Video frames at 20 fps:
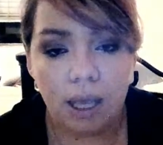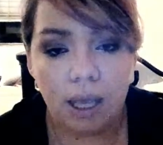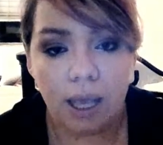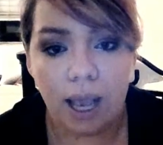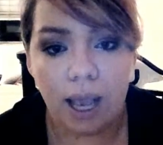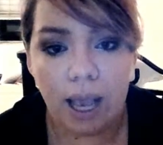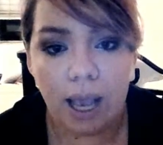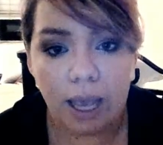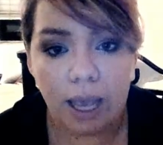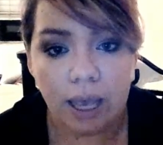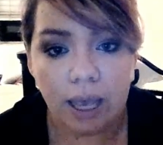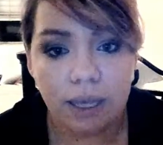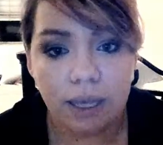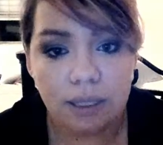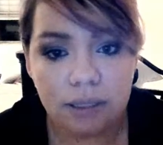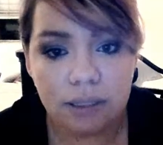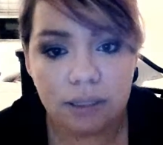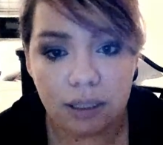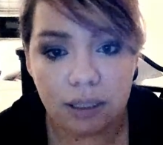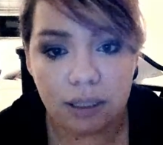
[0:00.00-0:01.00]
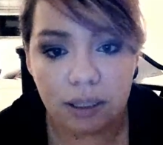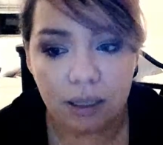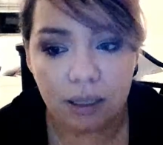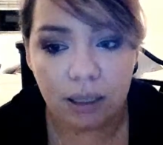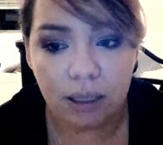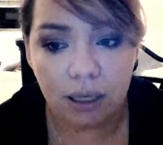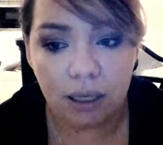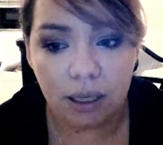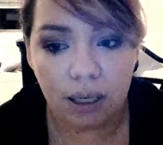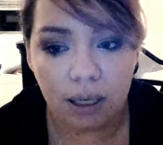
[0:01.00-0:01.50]
And
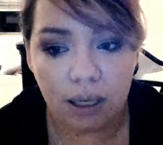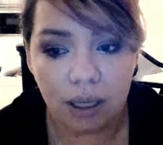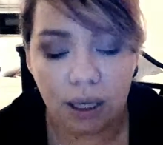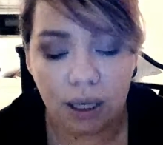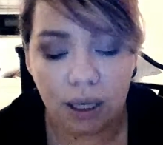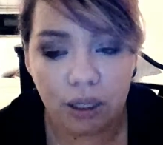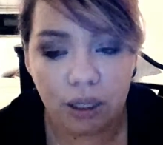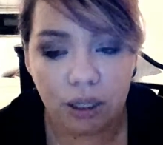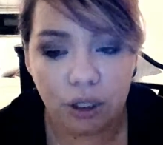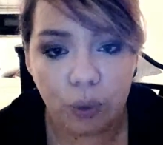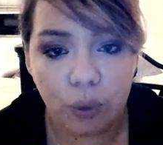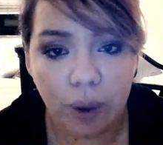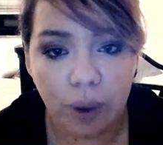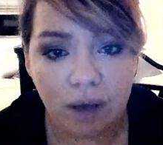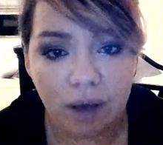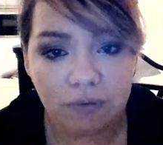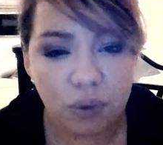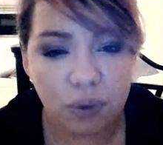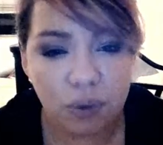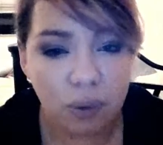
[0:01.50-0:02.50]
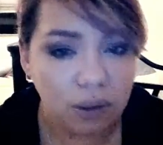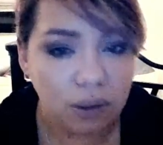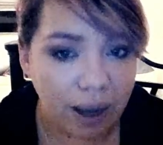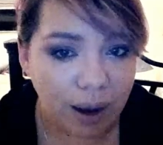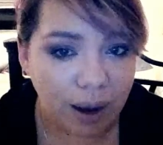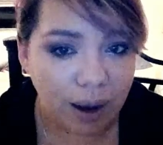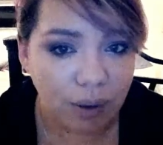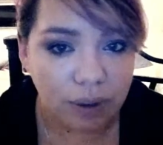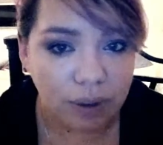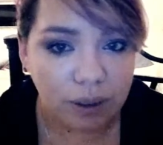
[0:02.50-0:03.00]
you have to
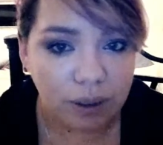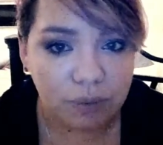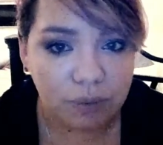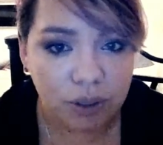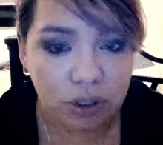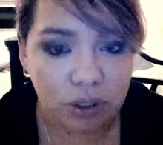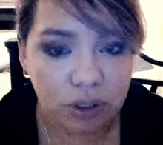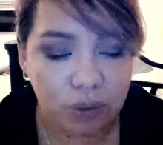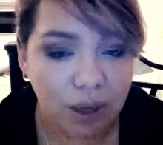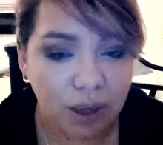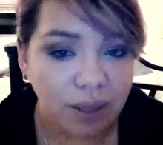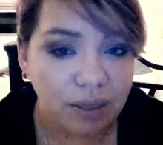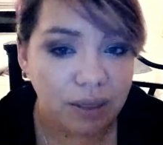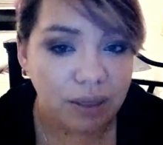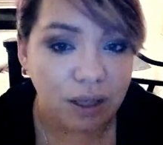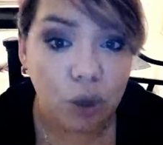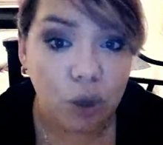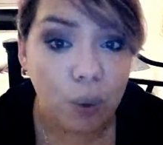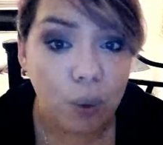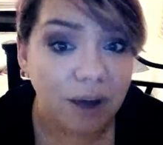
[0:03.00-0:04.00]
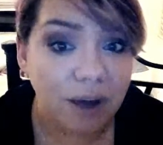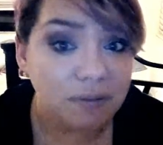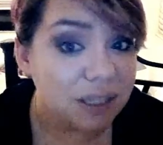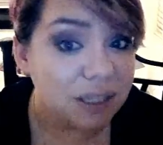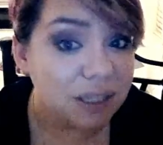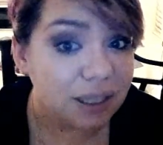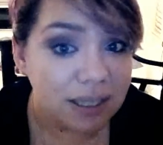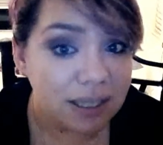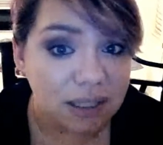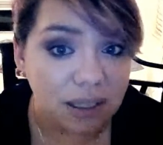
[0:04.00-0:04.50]
allow him to do it, and then you have to
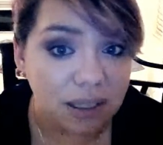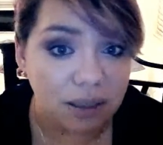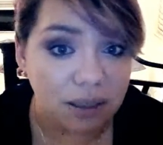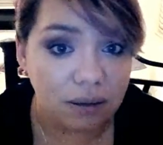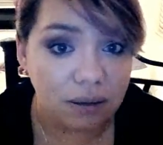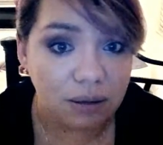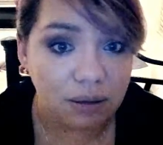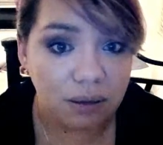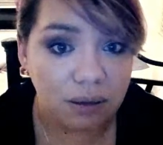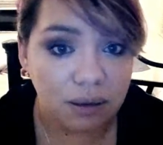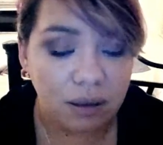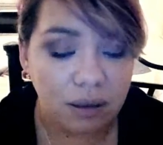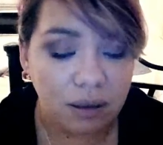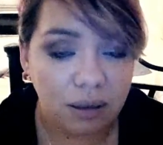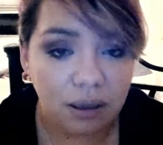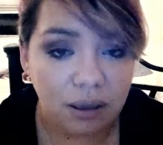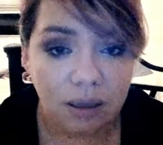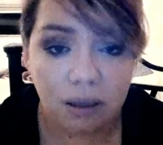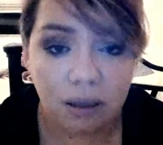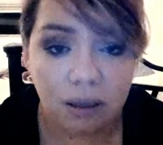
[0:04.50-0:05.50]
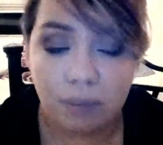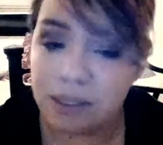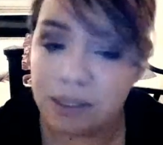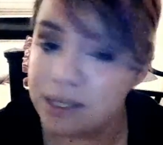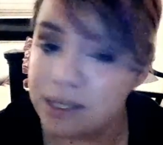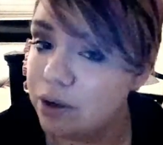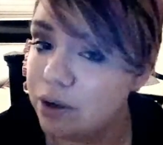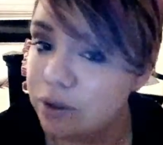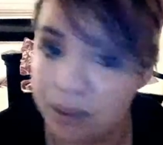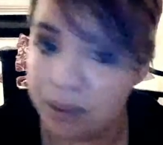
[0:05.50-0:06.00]
listen. Let me
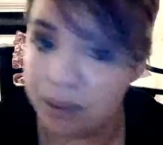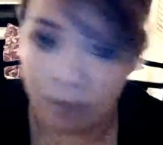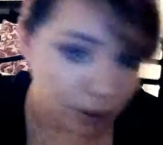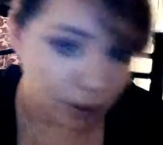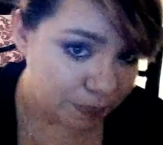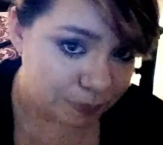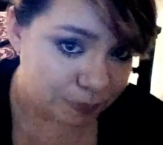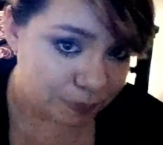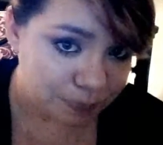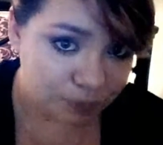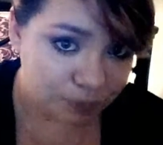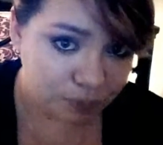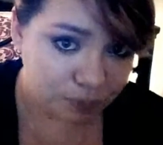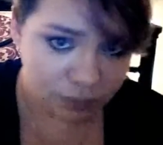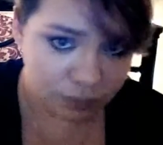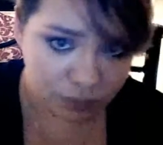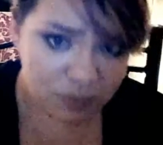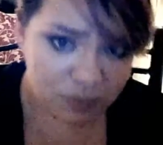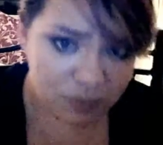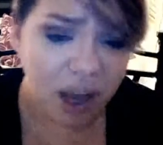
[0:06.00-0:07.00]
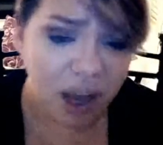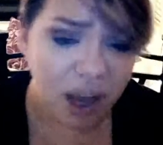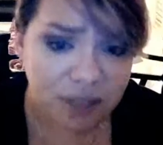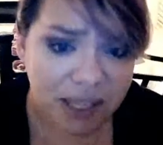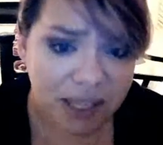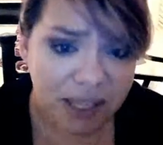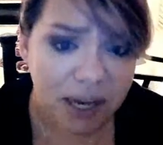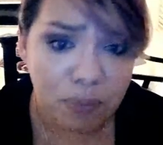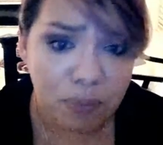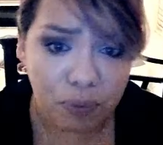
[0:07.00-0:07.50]
tell you something. I've
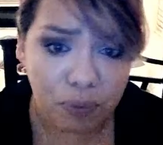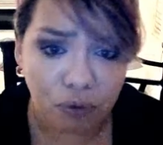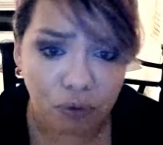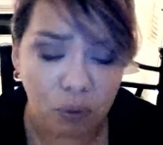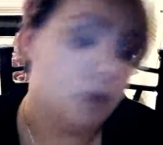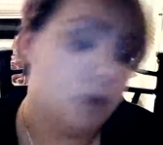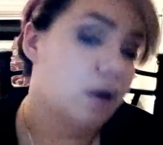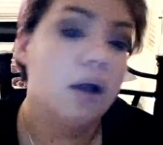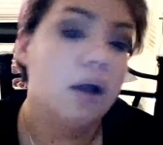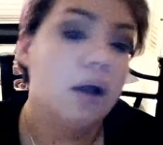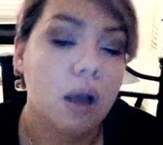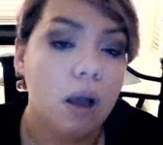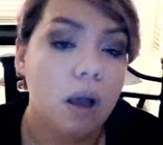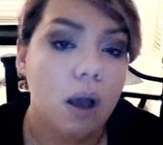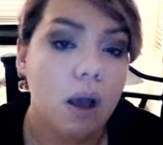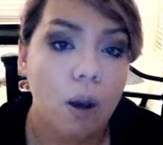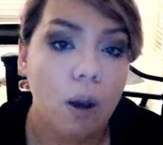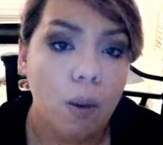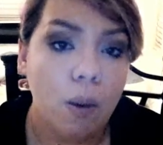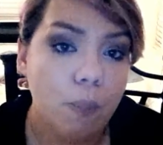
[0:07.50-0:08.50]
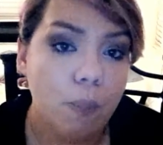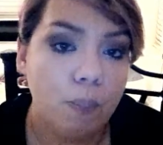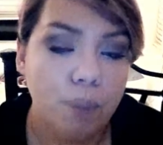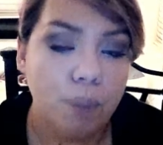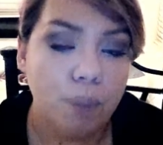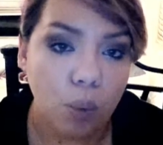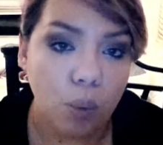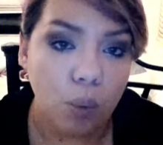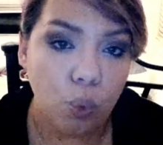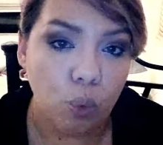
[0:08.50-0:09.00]
said it before,
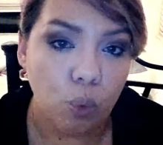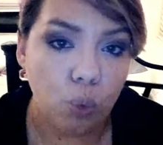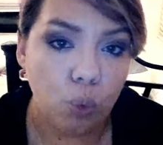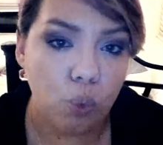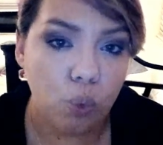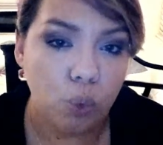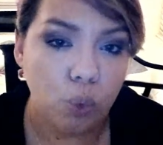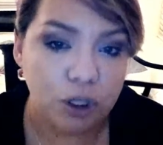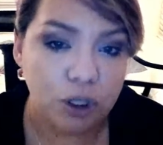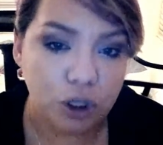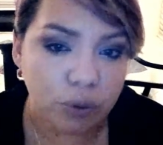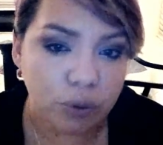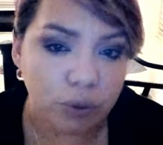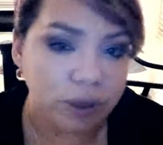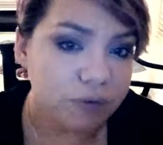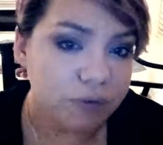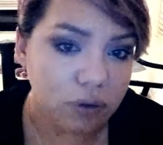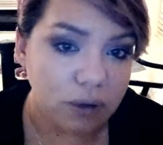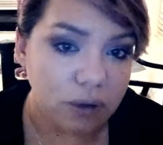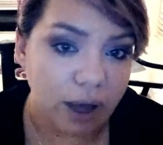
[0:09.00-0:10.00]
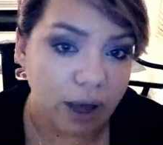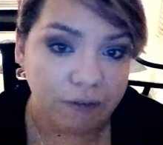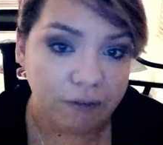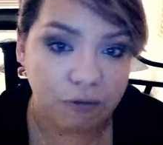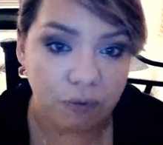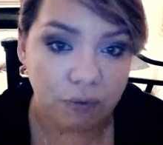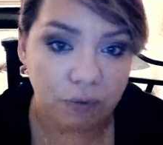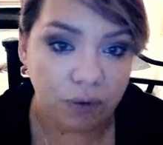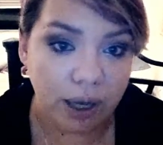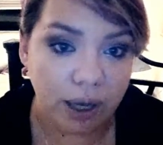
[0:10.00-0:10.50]
but when you give your life
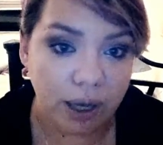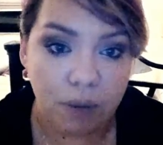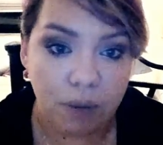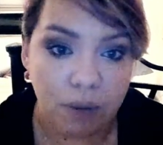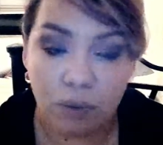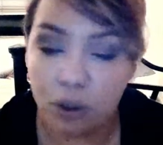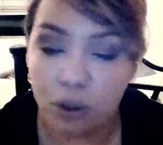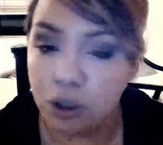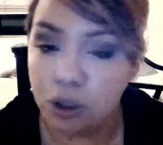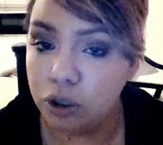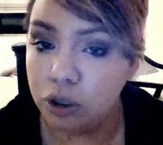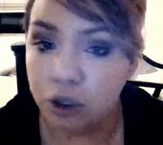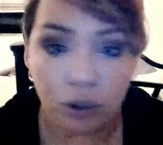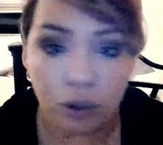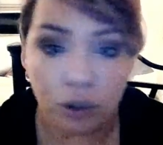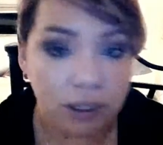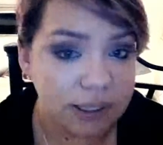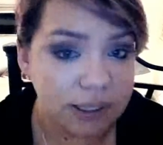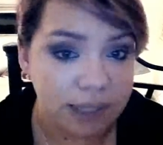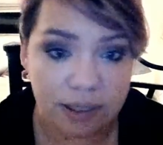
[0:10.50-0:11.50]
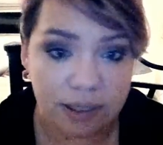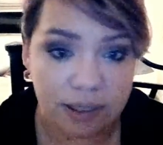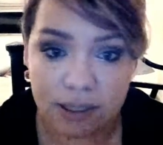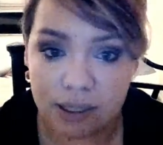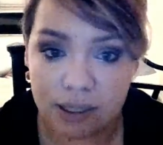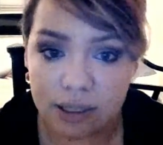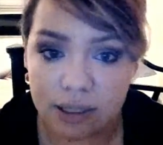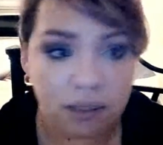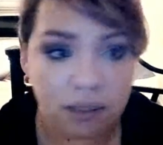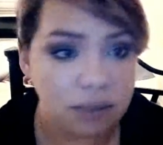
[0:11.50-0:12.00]
over to him, your
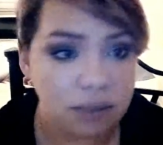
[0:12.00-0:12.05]
senses